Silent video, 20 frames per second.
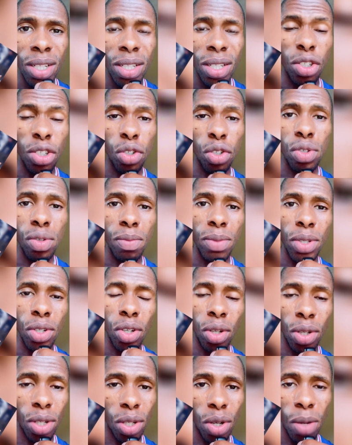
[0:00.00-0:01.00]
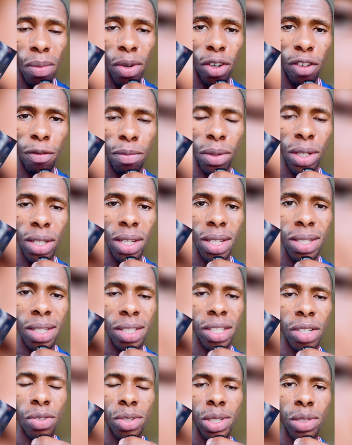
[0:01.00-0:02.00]
going to be a number of players
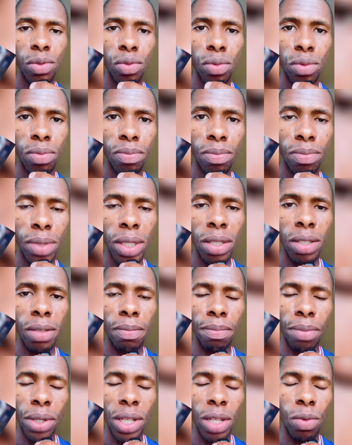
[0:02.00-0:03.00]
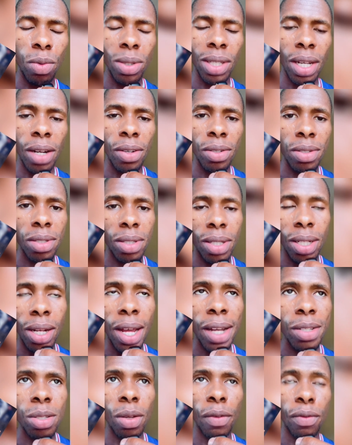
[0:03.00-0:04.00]
that Chelsea would be playing without, the
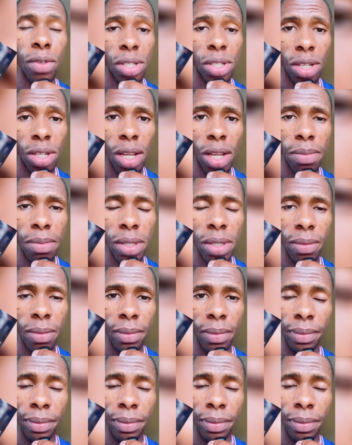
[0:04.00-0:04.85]
likes of Rhys James,